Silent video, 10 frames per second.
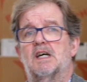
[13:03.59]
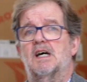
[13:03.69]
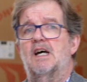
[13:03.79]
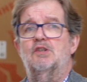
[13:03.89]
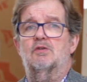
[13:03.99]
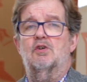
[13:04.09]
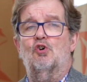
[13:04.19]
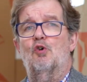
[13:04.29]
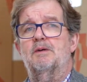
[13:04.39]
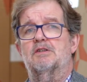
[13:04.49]
and you can
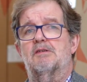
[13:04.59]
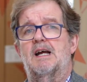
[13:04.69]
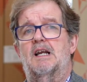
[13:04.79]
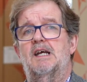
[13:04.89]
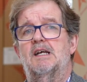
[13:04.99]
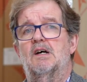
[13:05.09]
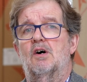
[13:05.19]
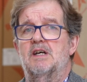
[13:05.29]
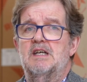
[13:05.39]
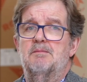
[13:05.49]
call me directly,
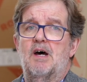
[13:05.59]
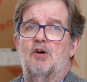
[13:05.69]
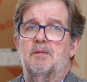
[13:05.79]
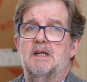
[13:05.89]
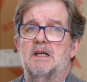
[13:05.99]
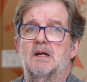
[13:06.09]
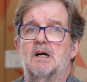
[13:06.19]
email me,